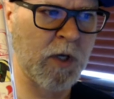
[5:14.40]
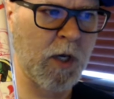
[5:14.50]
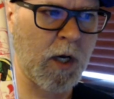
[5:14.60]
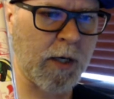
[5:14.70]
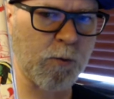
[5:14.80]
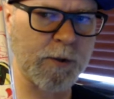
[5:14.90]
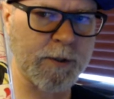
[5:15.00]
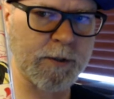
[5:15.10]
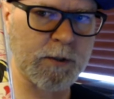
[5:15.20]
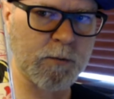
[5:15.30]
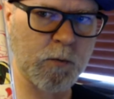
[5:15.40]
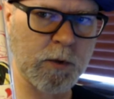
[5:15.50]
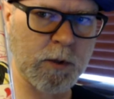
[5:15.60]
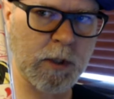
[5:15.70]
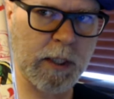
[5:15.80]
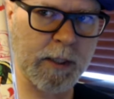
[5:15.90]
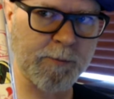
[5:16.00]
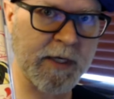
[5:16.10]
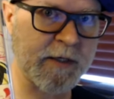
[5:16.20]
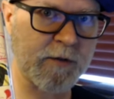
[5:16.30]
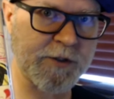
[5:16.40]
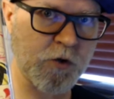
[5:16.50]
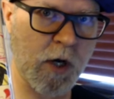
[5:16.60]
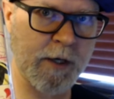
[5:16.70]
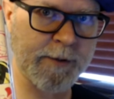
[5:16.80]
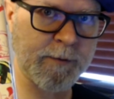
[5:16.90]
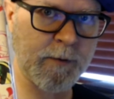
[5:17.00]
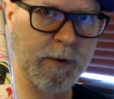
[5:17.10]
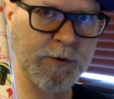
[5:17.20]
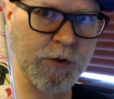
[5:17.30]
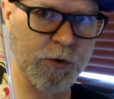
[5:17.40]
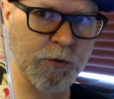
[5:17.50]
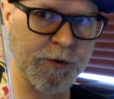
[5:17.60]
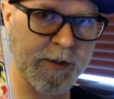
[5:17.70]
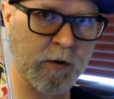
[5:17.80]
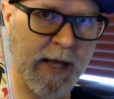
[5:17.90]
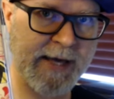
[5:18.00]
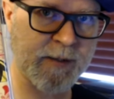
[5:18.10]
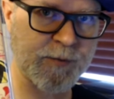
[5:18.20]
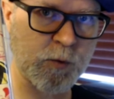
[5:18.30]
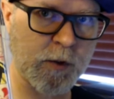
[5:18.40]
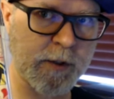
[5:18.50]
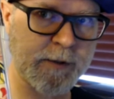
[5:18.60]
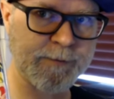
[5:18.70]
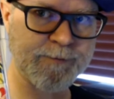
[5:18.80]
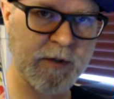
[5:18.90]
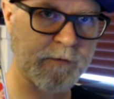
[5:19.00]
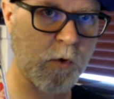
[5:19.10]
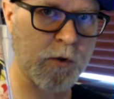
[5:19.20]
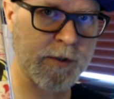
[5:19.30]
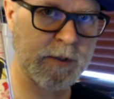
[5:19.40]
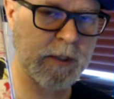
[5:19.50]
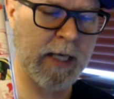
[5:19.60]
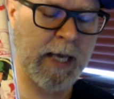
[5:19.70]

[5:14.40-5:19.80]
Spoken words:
I was immediately drawn to Neil Adams' work, of course,